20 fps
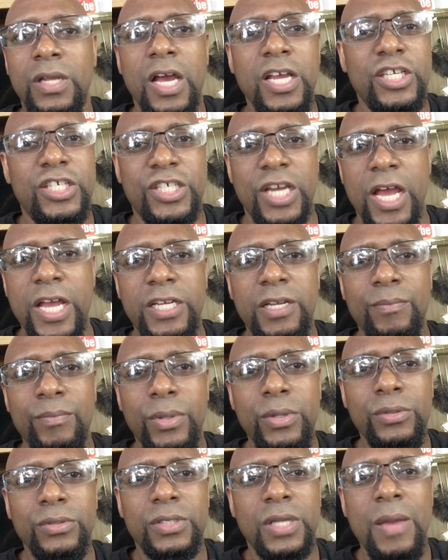I shined the
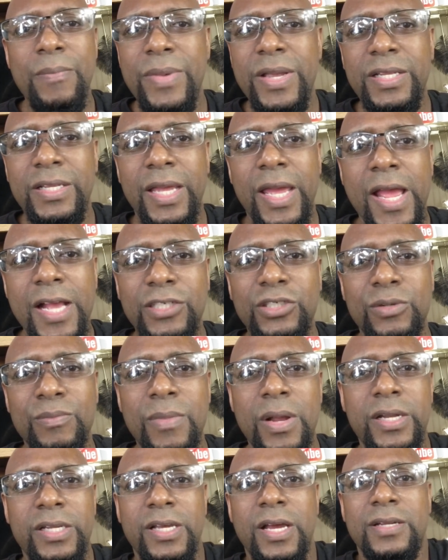boots. I made the extra
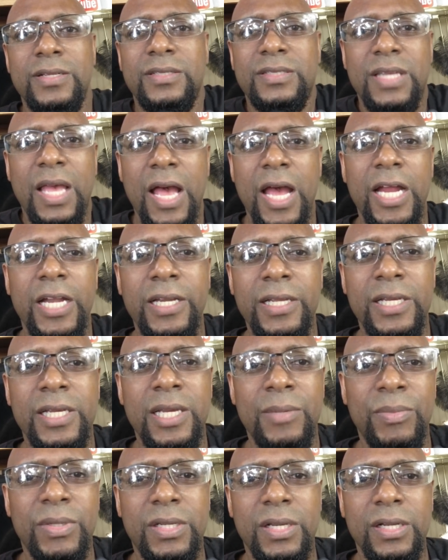money on the side
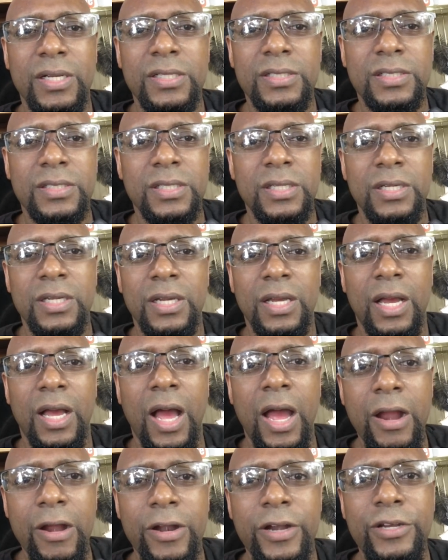because
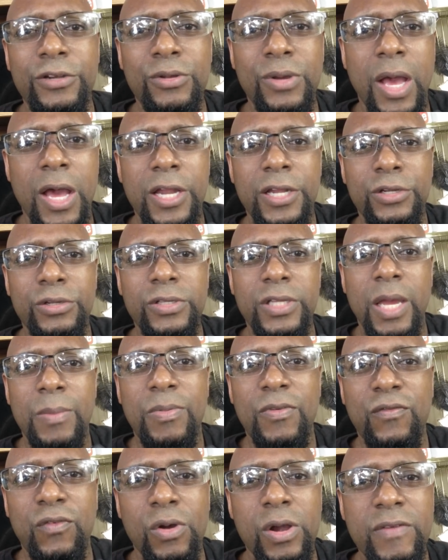I already knew how to do
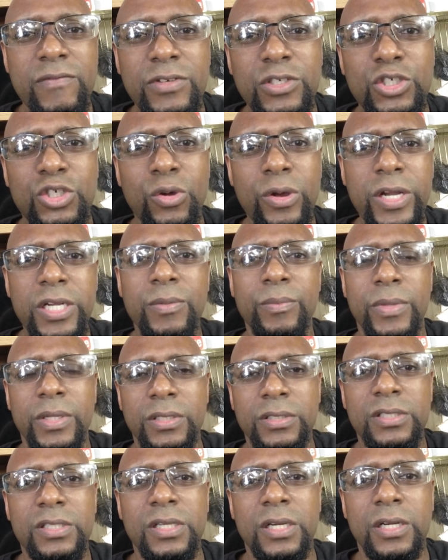that before I even joined the
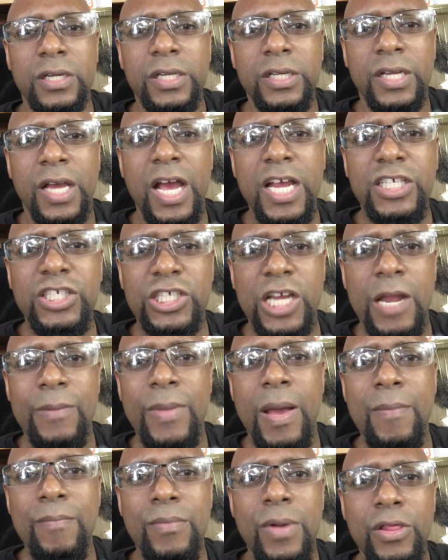military. I
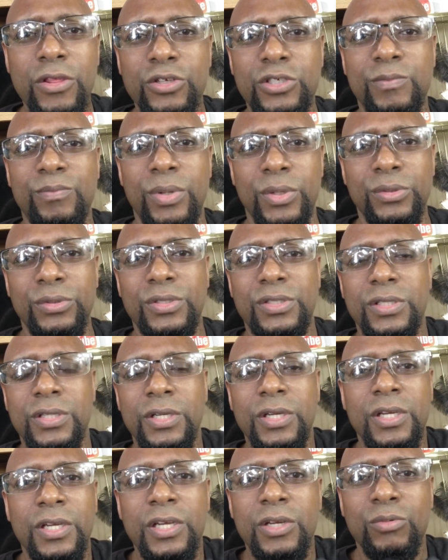shined my mother's boots
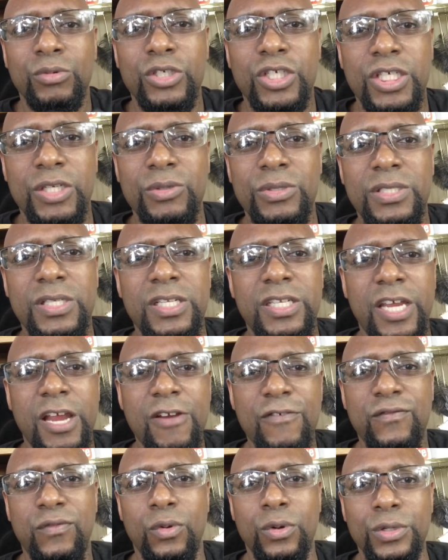when she was in the
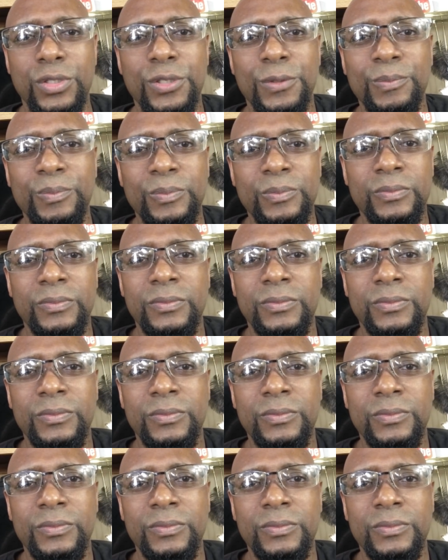Air Force.